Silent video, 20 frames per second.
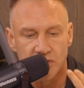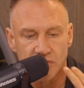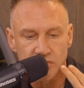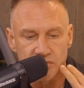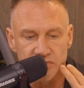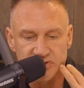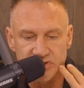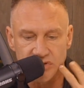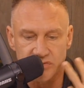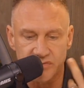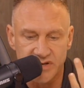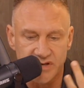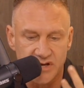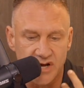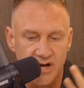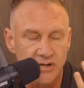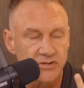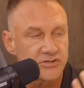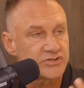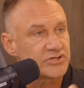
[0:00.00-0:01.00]
regenerate
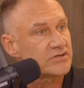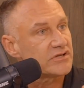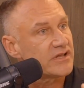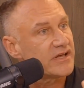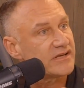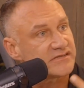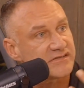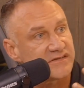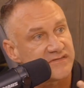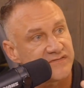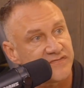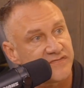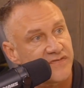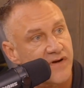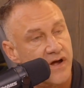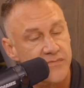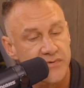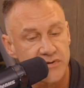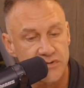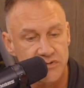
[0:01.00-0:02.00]
collagen, elastin,
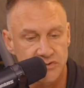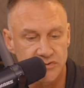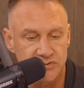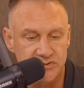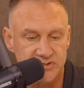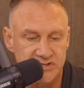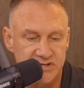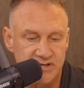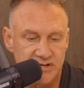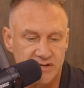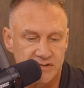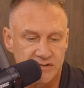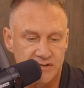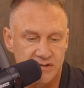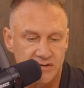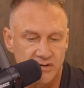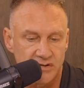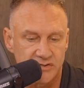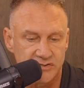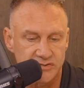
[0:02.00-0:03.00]
fibrin in your skin.
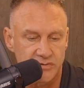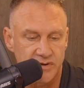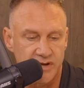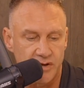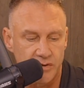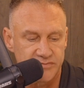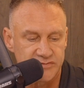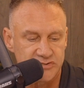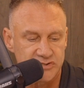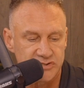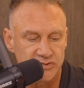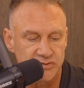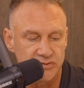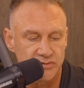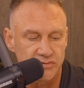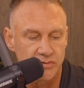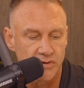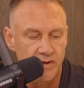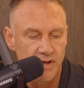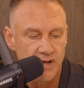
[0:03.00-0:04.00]
It also helps
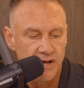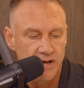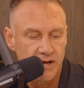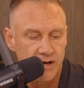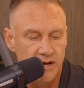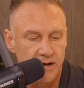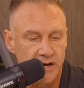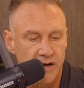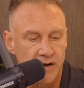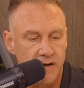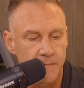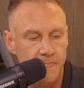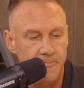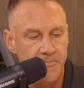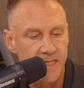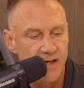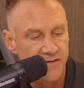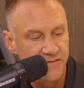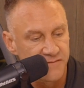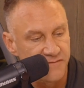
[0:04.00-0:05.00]
to
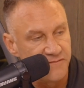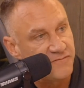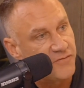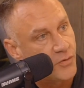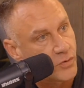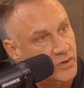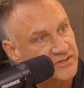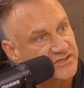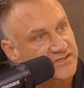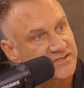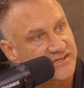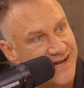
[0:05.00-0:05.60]
force